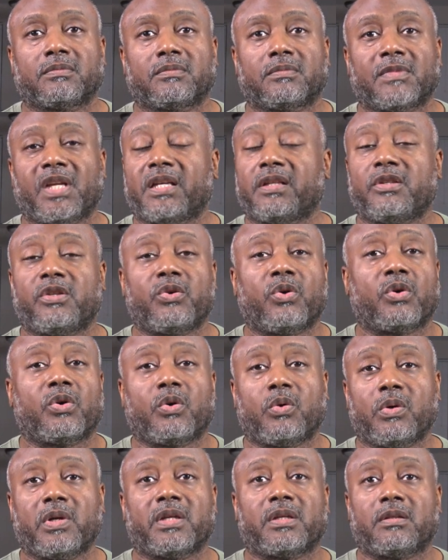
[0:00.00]
They do a
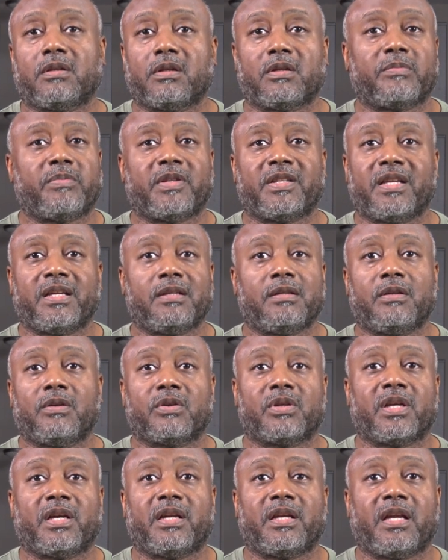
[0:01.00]
quick look, but they
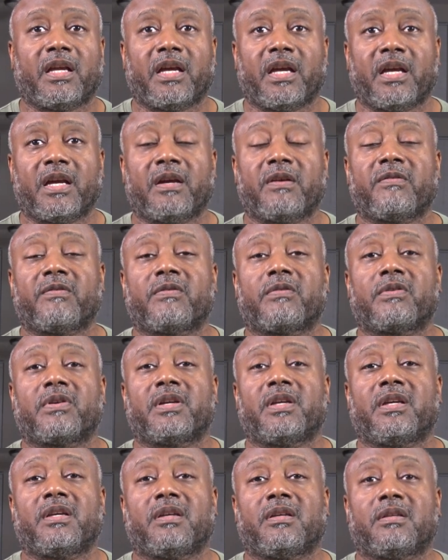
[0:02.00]
look at
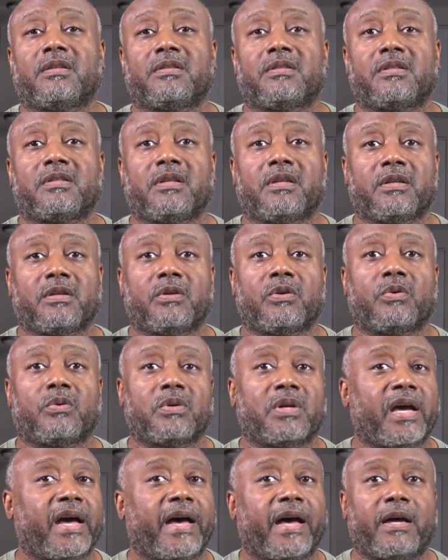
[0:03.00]
every single
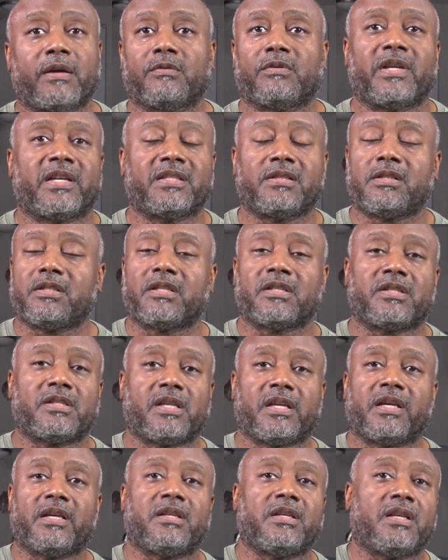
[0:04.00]
guy. That's just
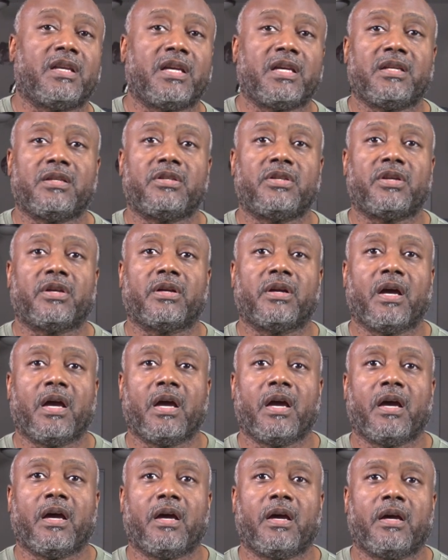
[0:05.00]
their nature.
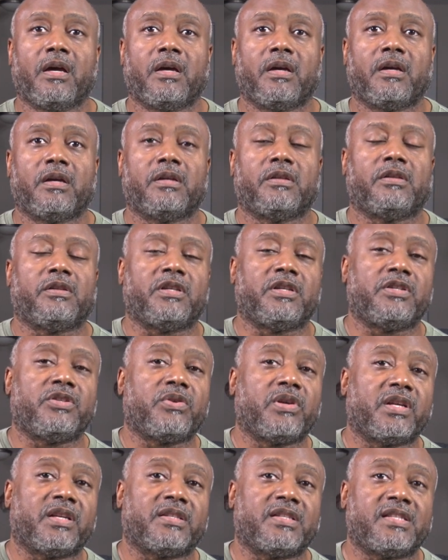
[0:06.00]
Did
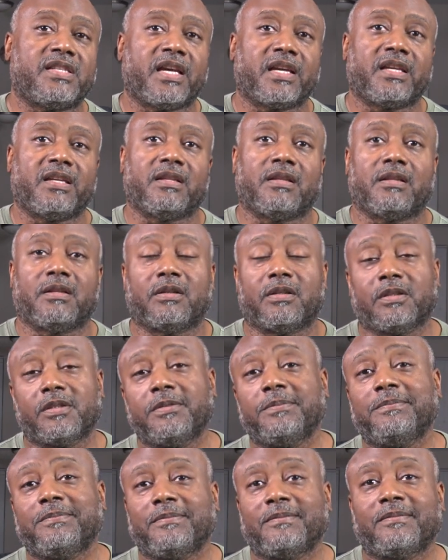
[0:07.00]
you get a second
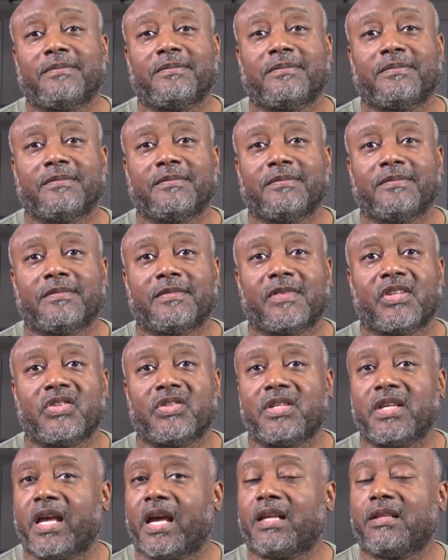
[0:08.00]
look?
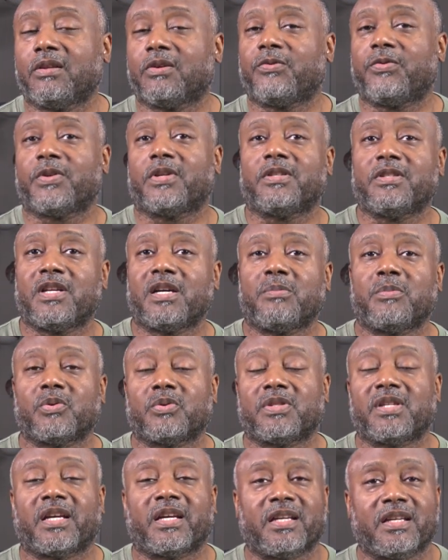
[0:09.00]
See, I look for the
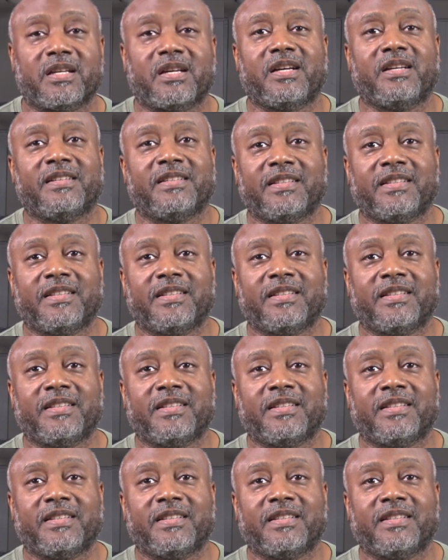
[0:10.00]
double take.